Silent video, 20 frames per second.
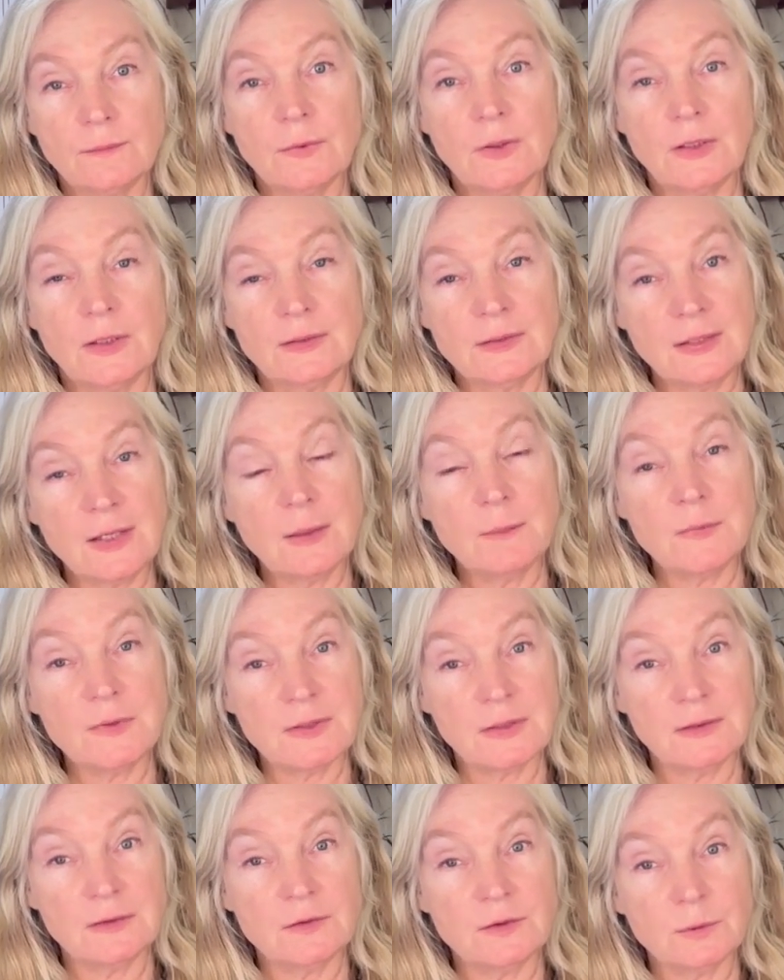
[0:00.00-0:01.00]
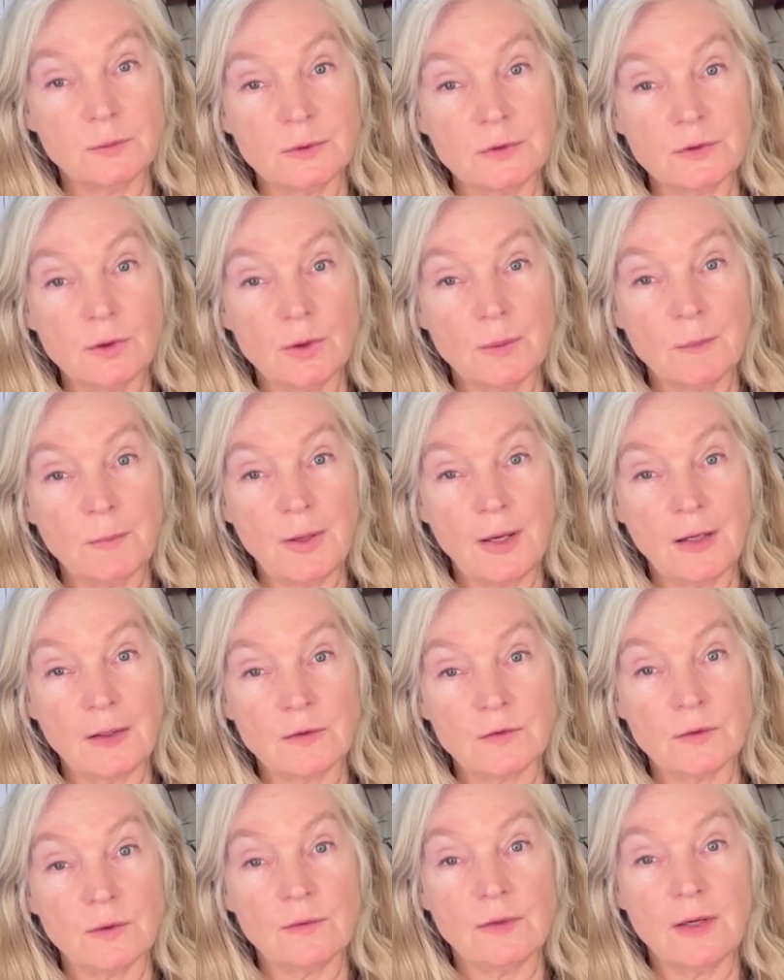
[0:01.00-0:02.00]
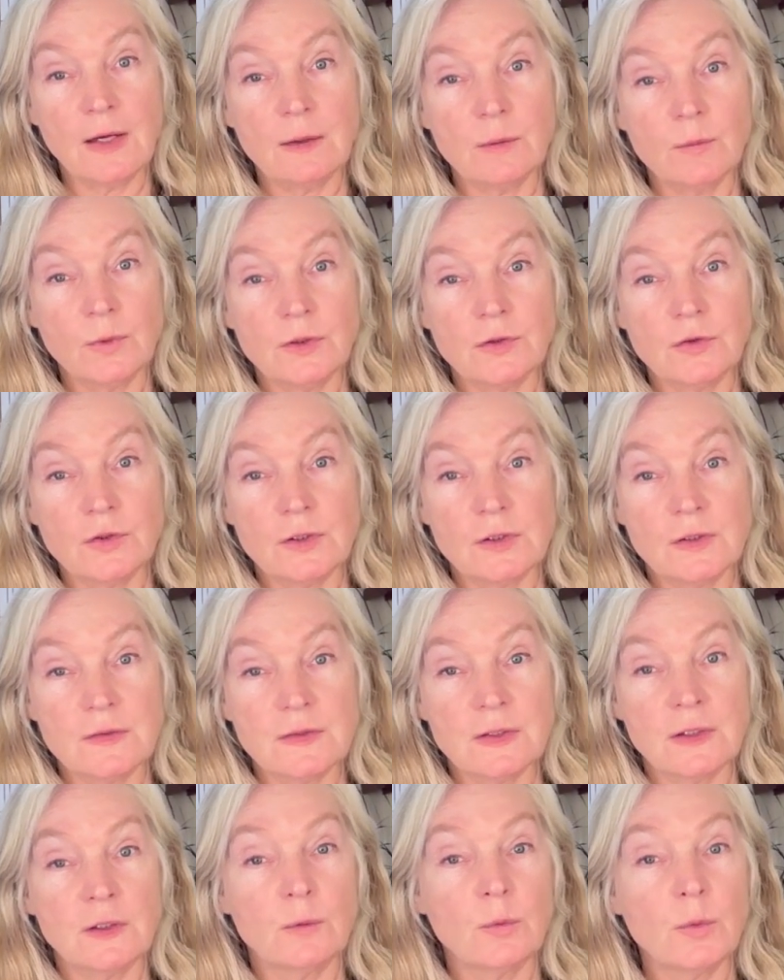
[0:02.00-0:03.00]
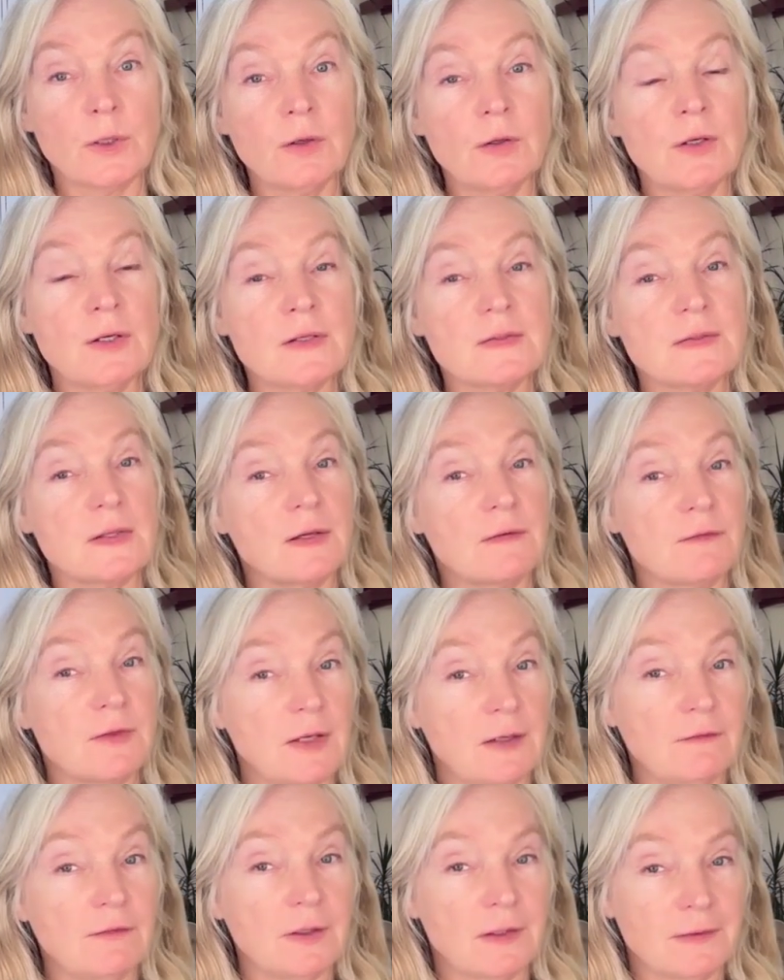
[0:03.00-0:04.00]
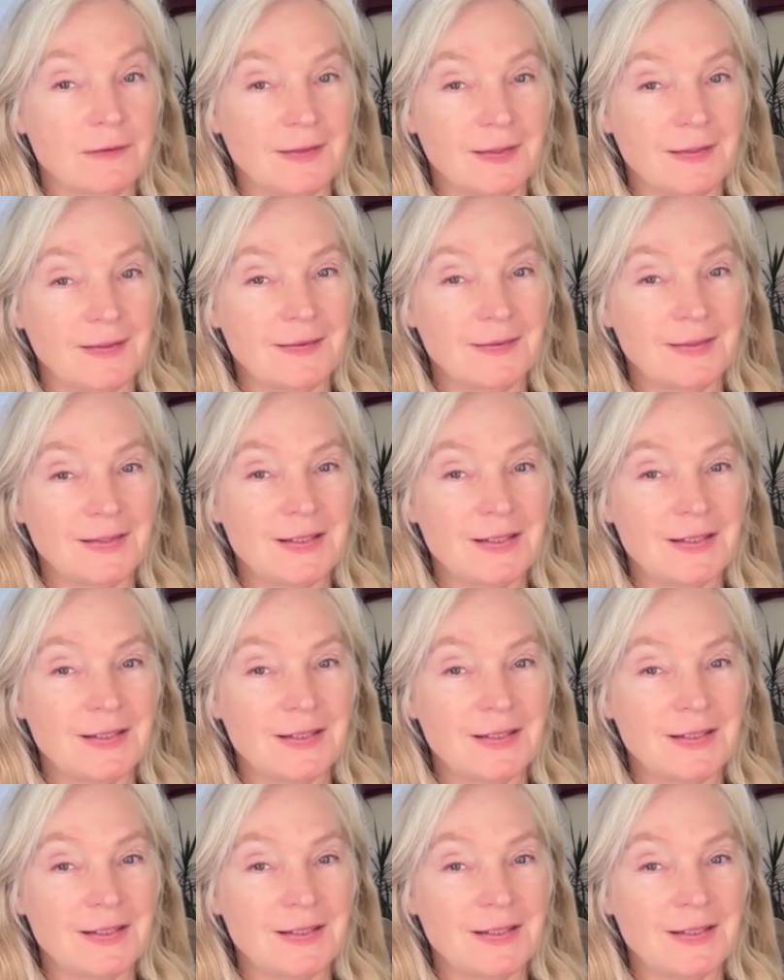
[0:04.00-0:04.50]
attempting to return back to that which is an awareness of everything.